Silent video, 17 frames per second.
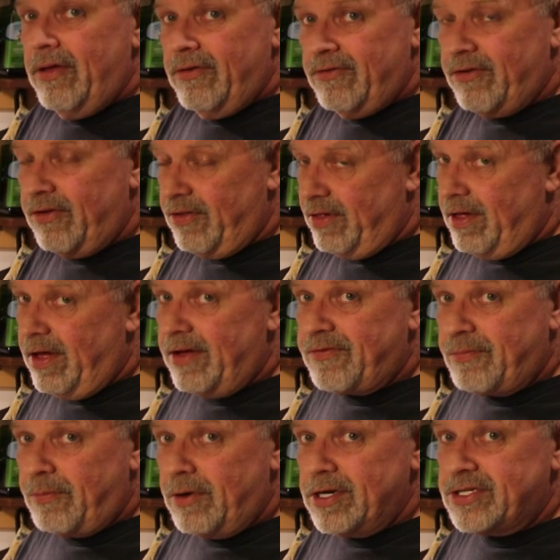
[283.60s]
So the
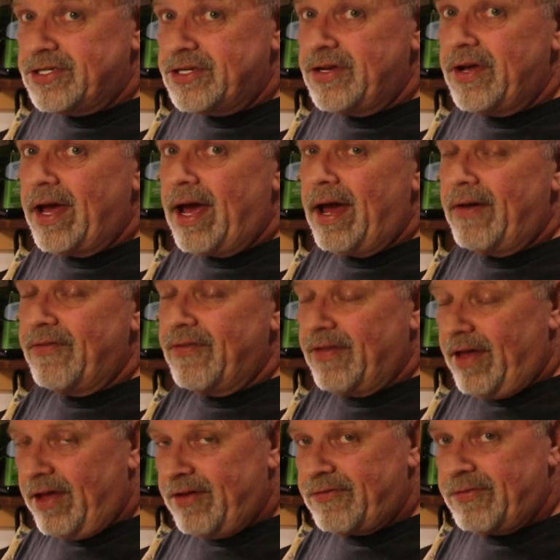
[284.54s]
less moisture you have,
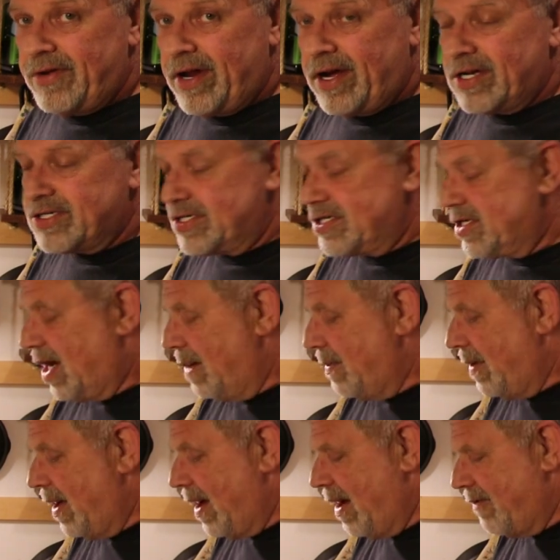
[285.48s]
the less reduction
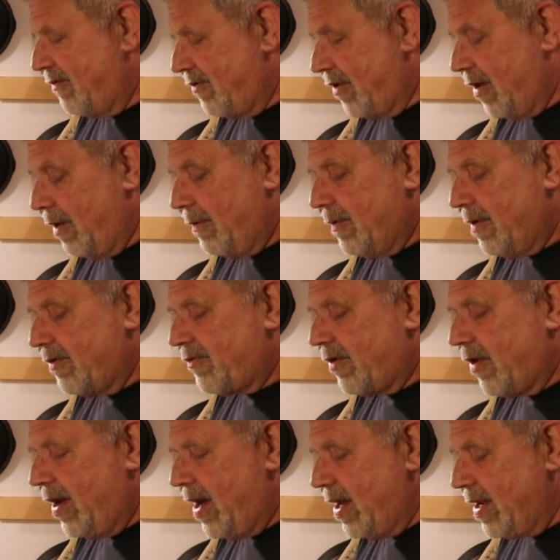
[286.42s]
time you have. So let's
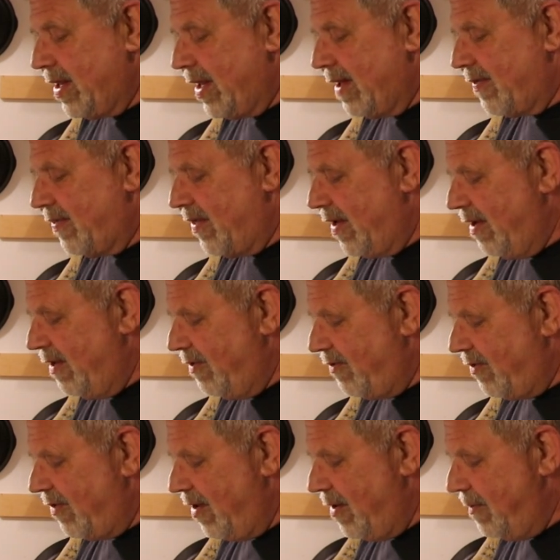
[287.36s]
go ahead and get
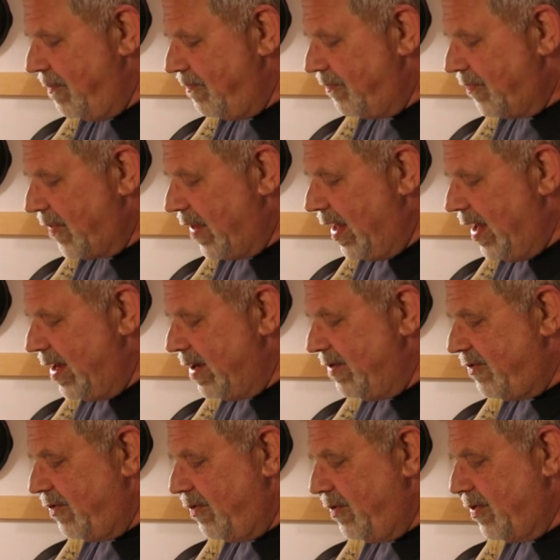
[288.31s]
these
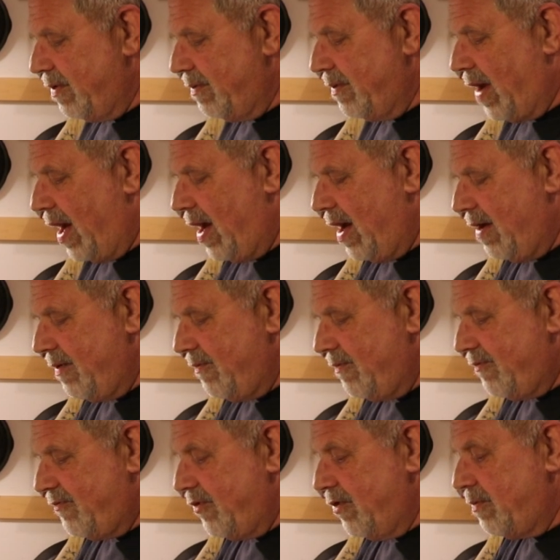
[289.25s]
into the
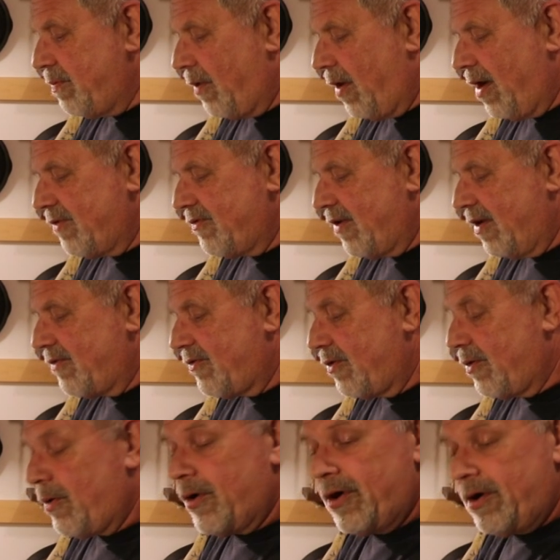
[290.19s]
food
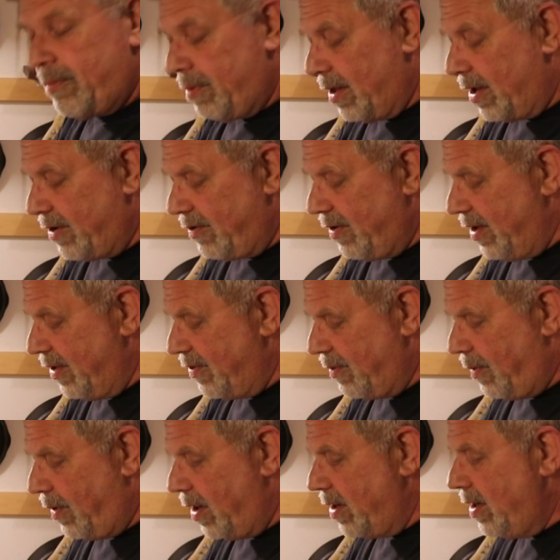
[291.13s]
processor or your blender,
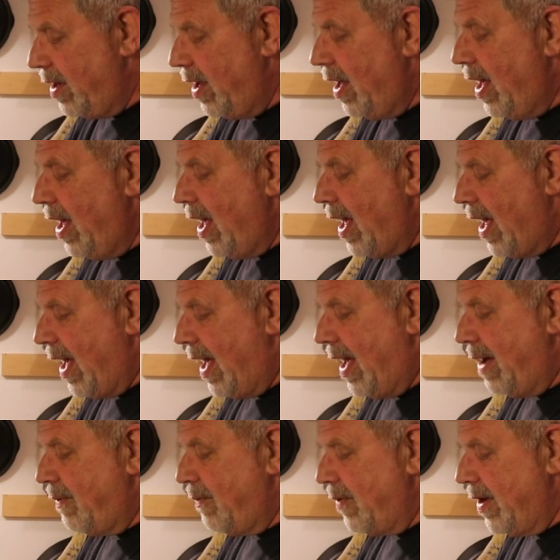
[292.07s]
either one,
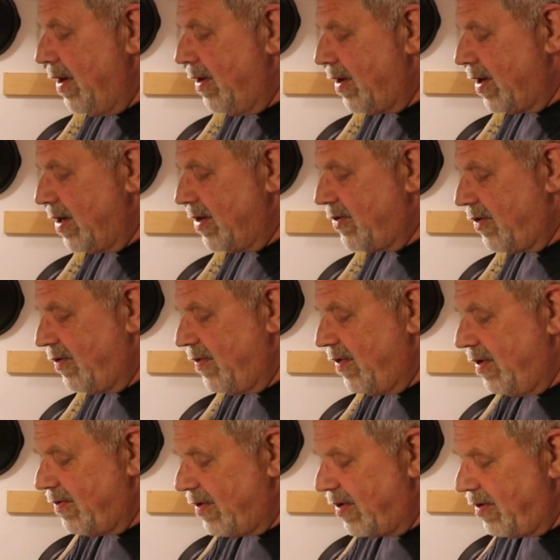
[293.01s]
and we are going to turn
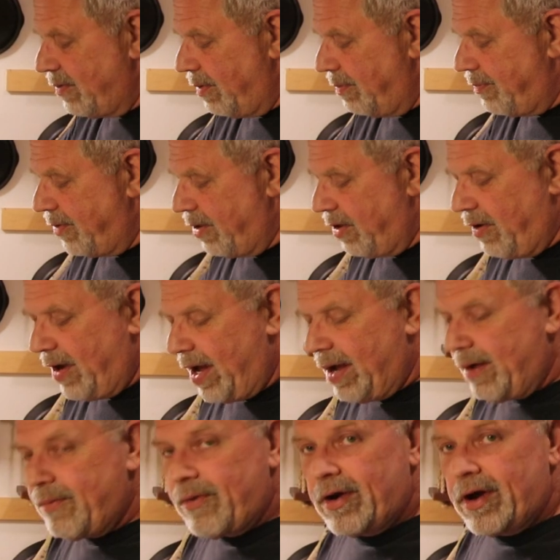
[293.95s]
these into a
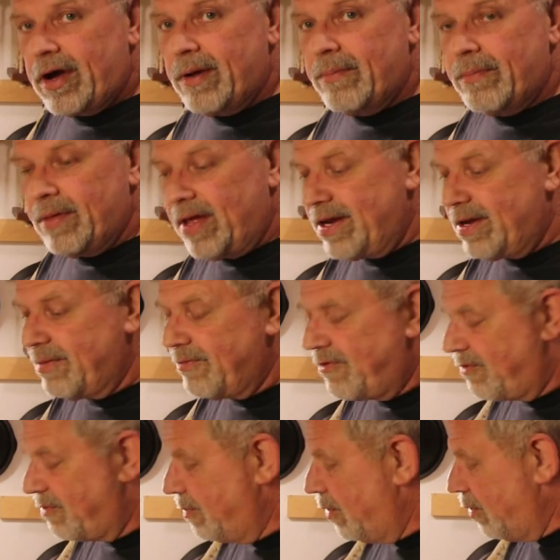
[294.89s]
puree. We're going to blend them
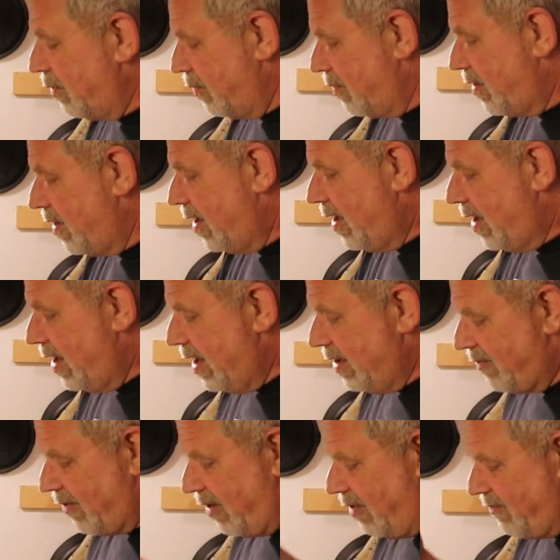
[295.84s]
smooth.
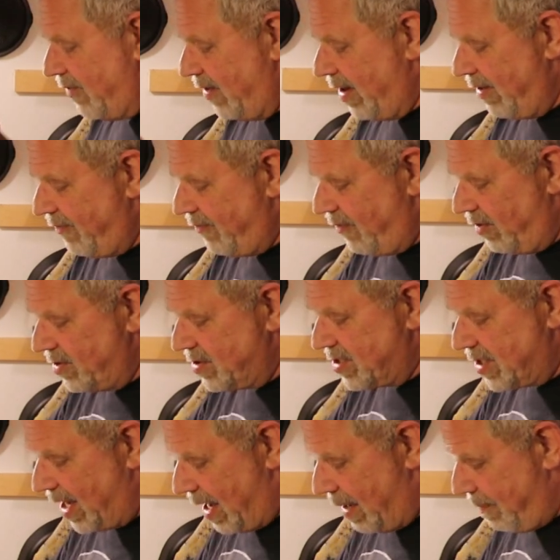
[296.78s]
This is our very first
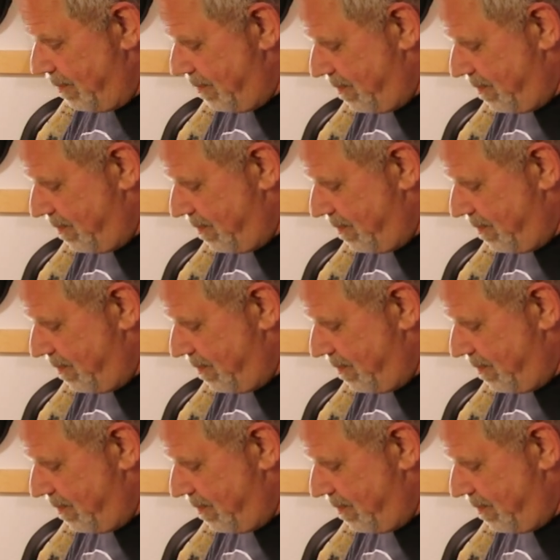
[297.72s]
step.